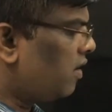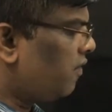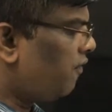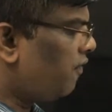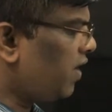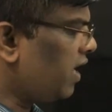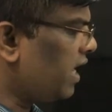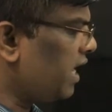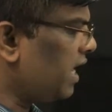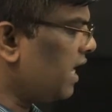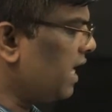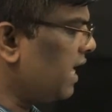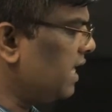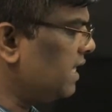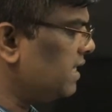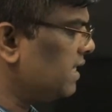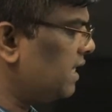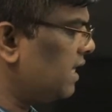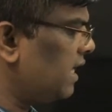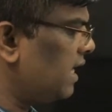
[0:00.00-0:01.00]
very
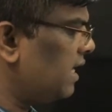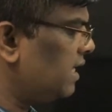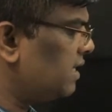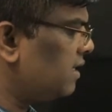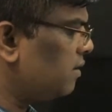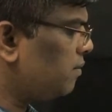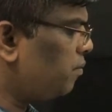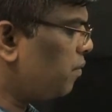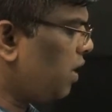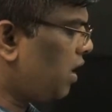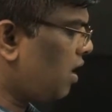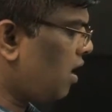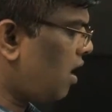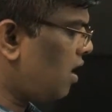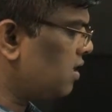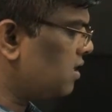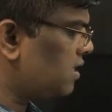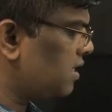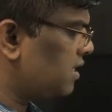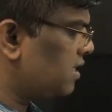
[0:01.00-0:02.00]
easily
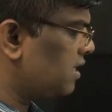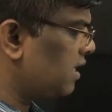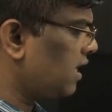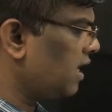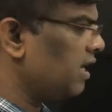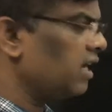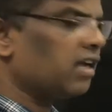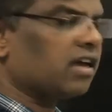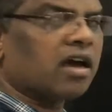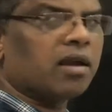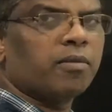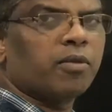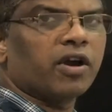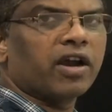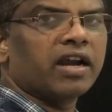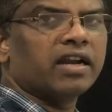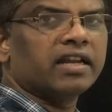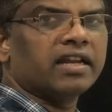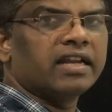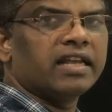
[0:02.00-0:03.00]
because the secondary
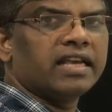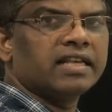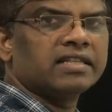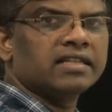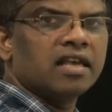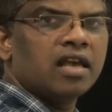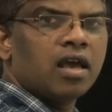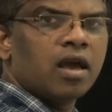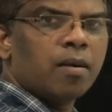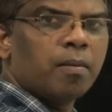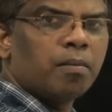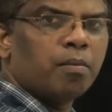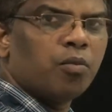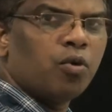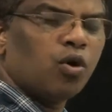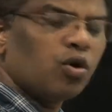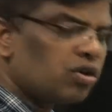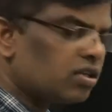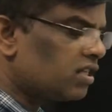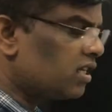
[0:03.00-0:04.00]
carbocation is
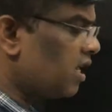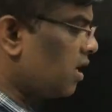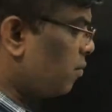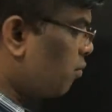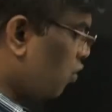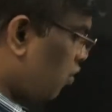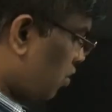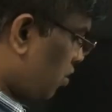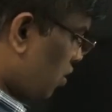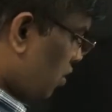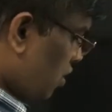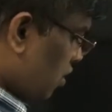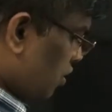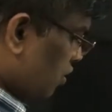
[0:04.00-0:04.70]
more stable.